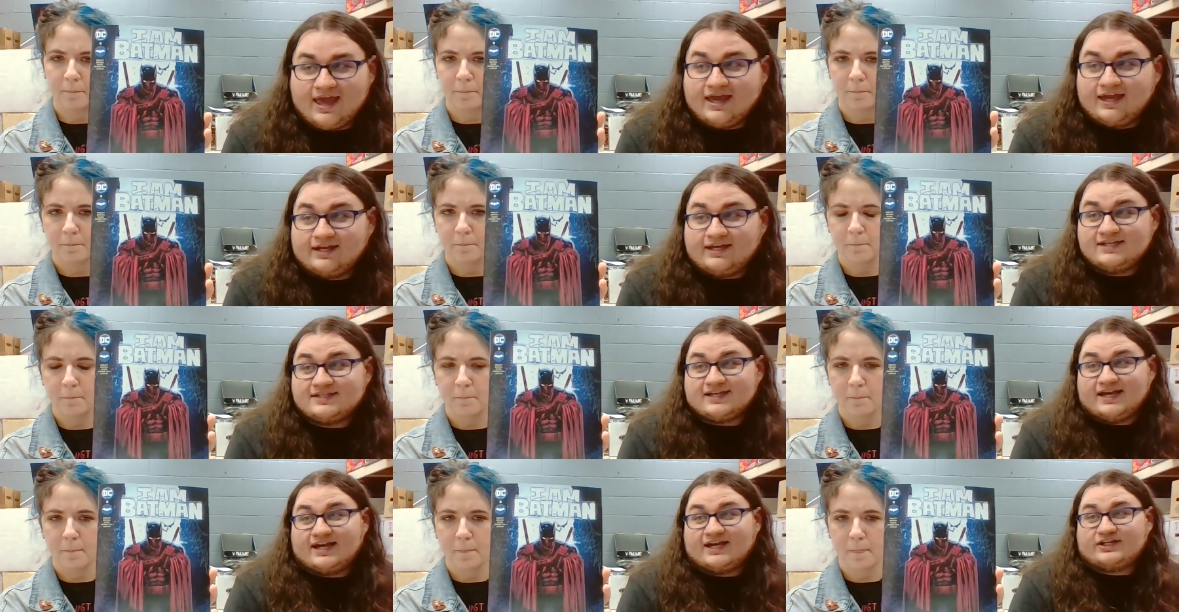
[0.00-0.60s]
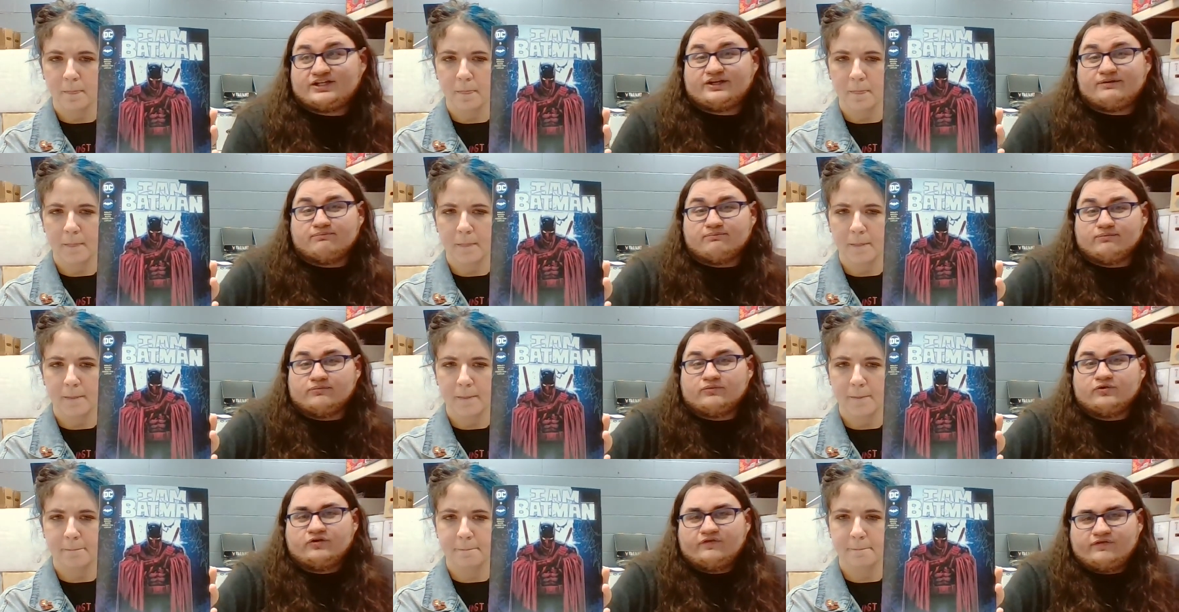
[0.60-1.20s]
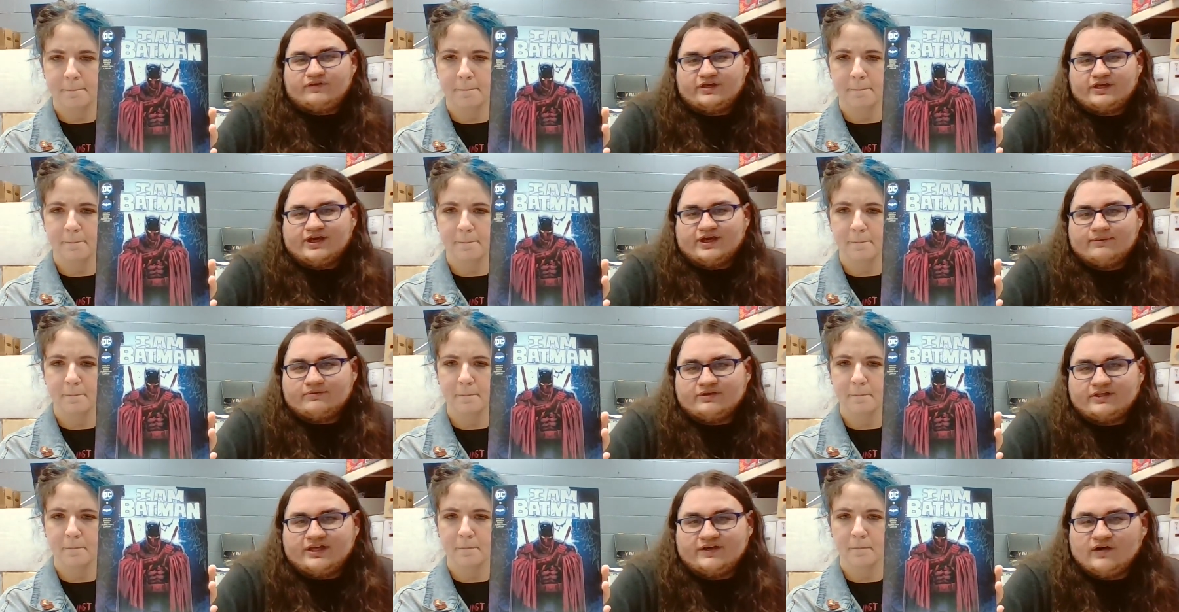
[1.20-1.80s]
Speaker 1: And he's actually moving, I
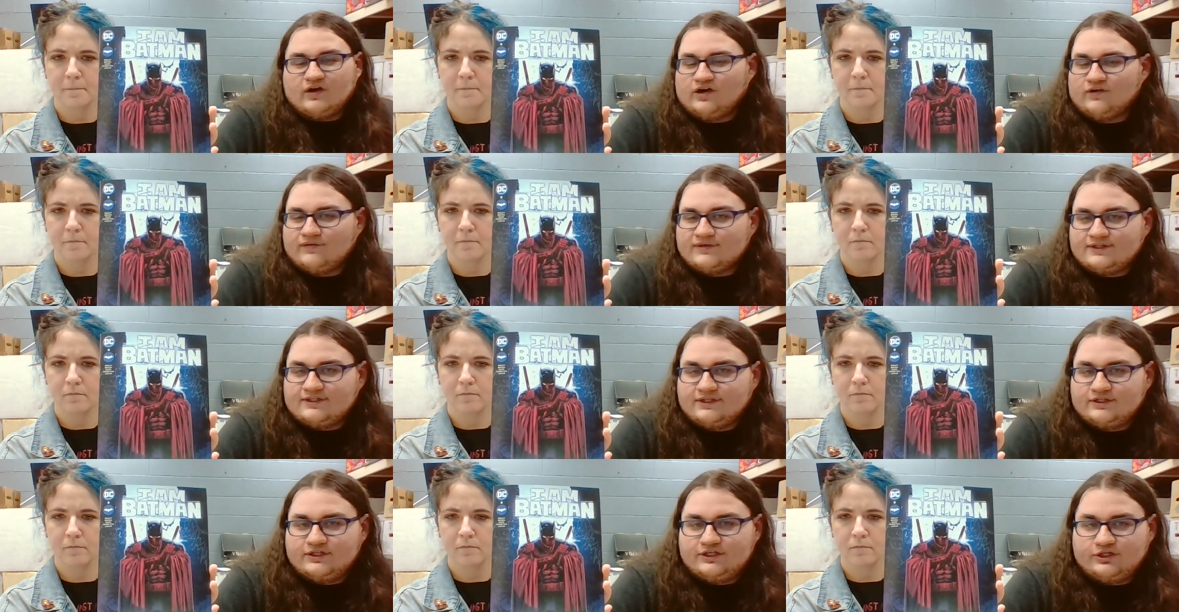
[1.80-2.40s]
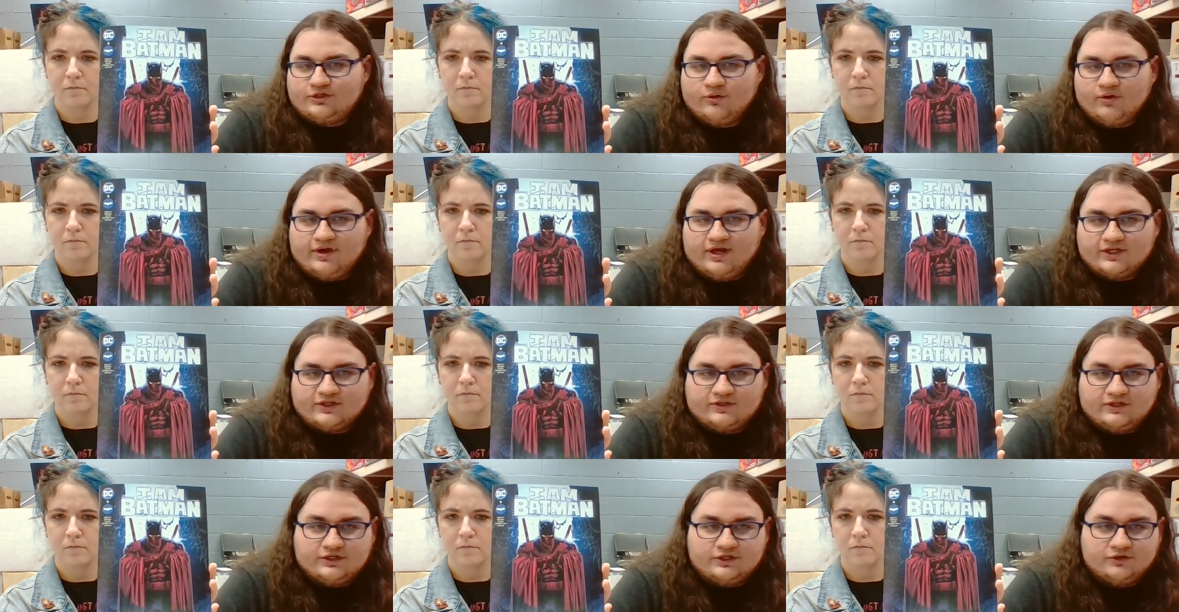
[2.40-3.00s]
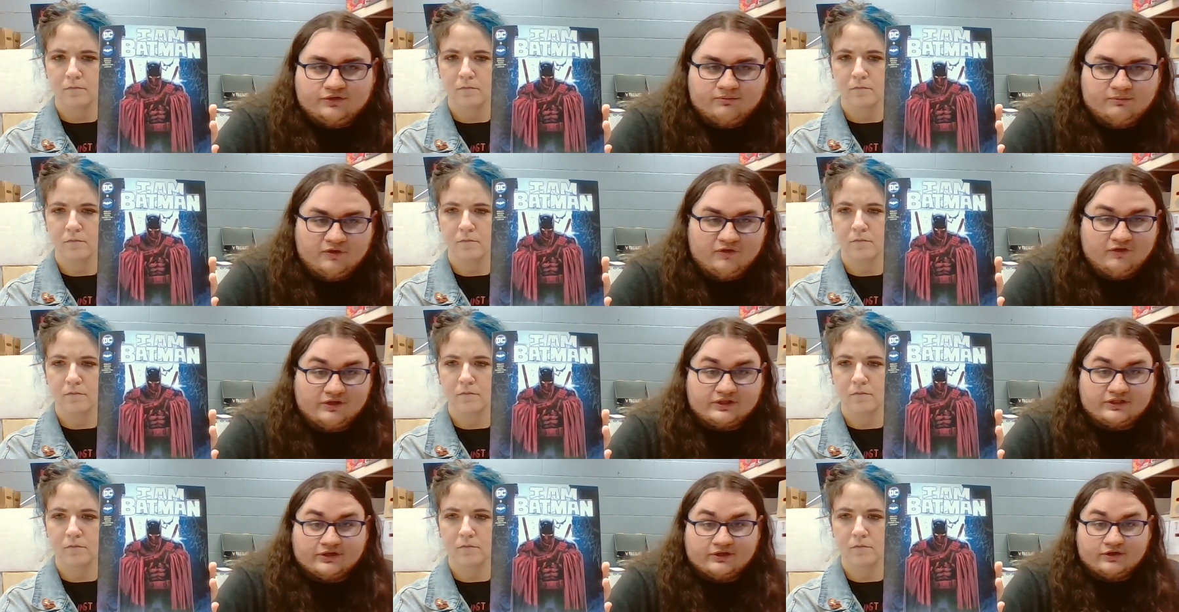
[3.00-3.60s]
believe. I don't know if it's this issue or next issue,
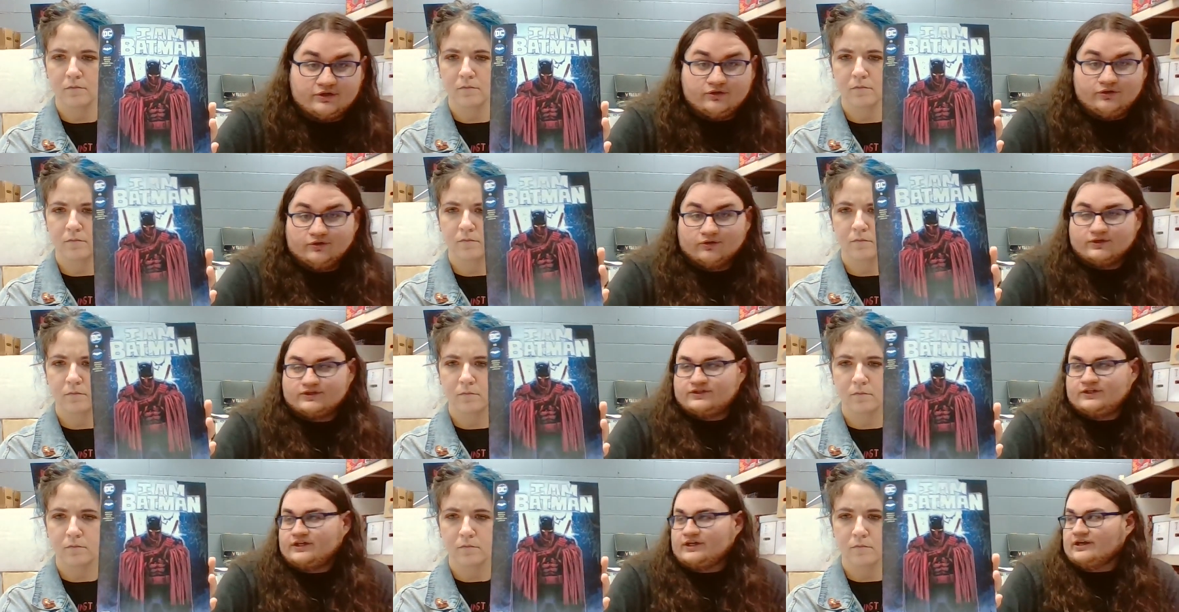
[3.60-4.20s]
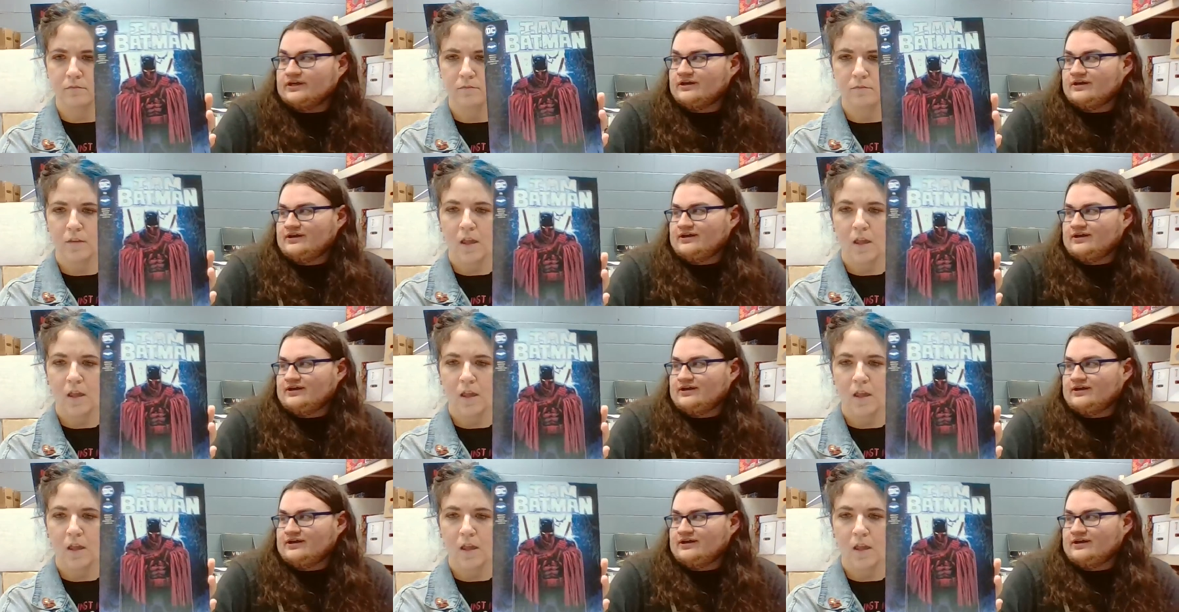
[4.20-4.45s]
moving to New York City